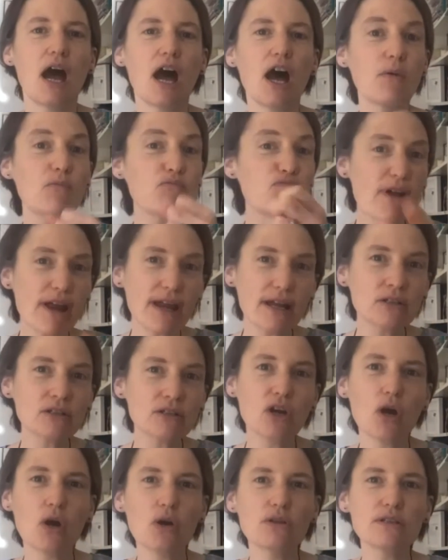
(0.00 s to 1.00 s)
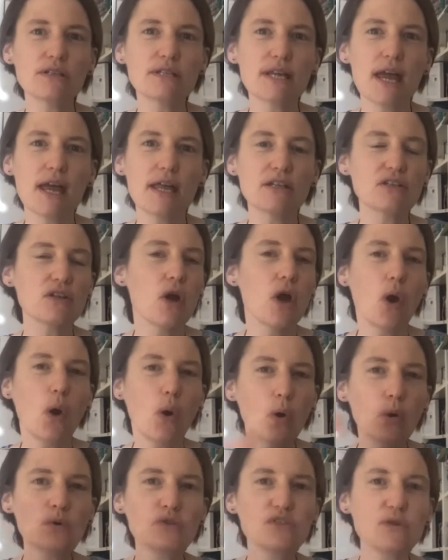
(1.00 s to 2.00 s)
written content,
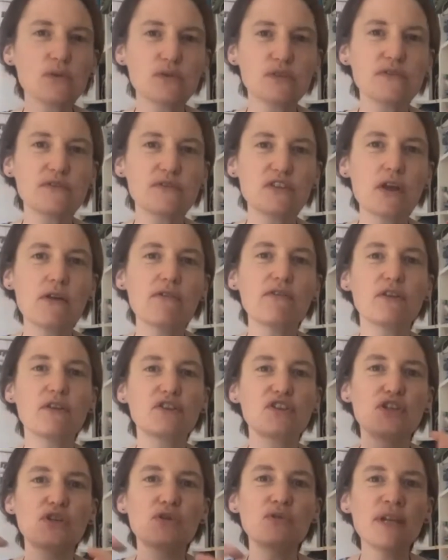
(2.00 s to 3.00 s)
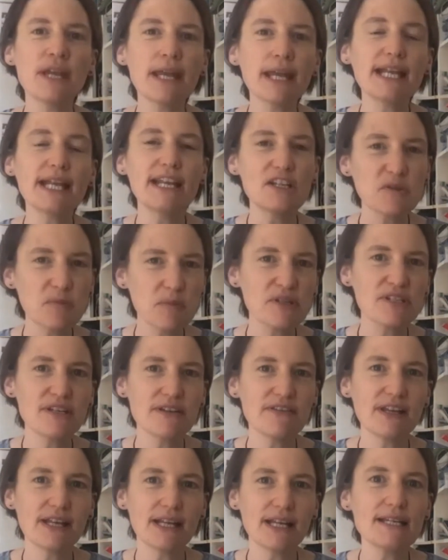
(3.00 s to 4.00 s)
all sorts of stuff that's uniquely and
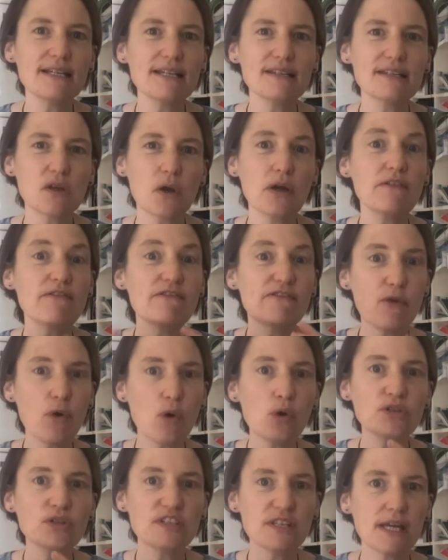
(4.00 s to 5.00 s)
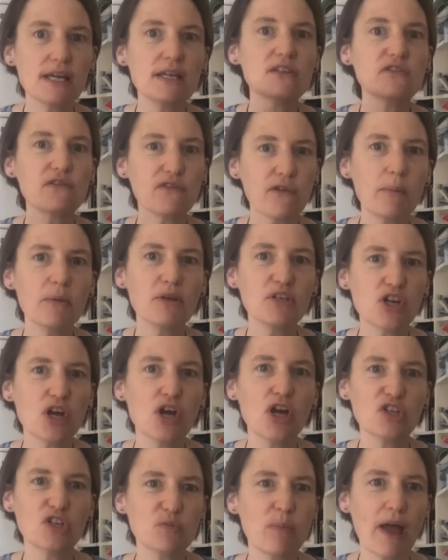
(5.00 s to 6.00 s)
specifically designed for teens from a
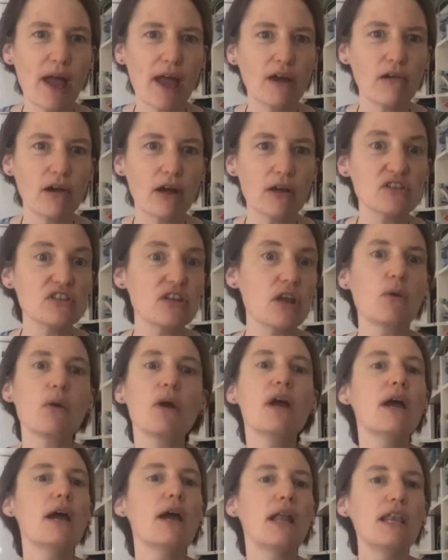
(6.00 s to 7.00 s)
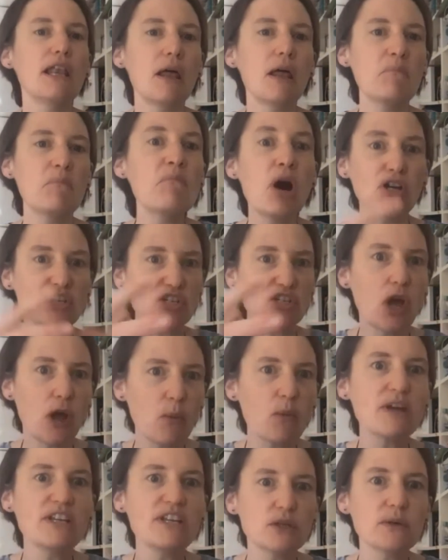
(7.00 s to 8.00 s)
church background. So much
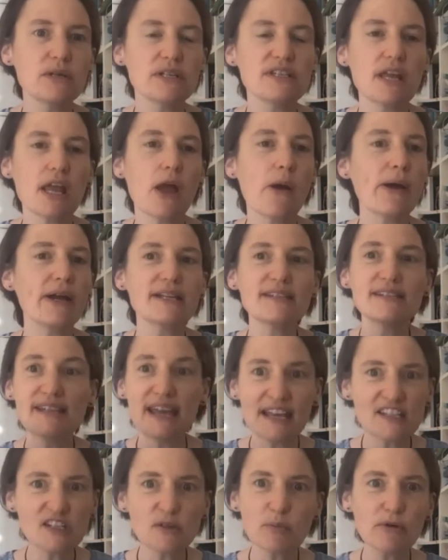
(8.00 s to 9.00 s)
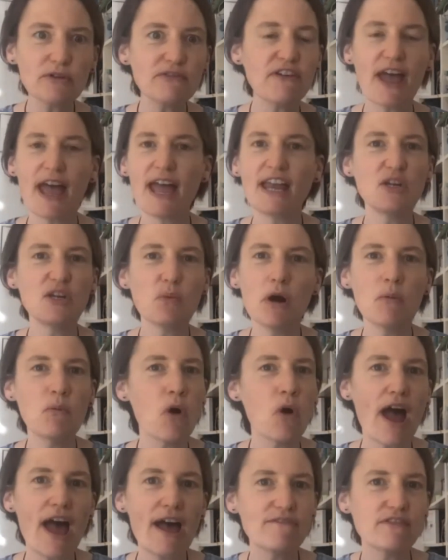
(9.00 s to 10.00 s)
like we do at Zeo, accessible for anyone,
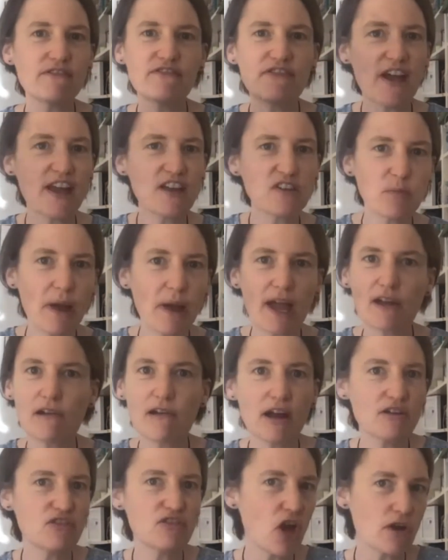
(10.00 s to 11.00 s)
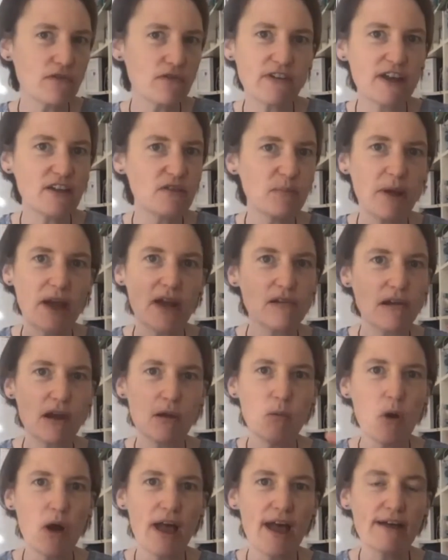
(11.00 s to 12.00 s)
whatever faith background, no faith background,
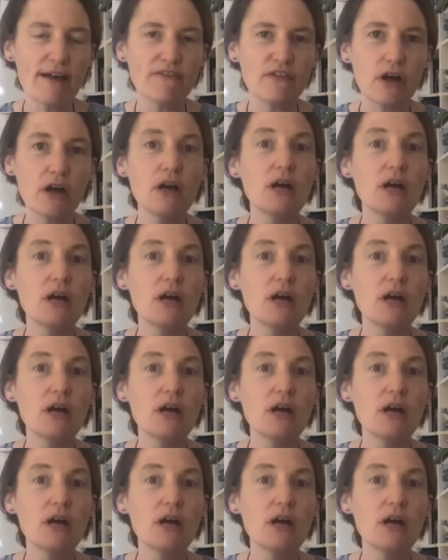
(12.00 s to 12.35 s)
whatever,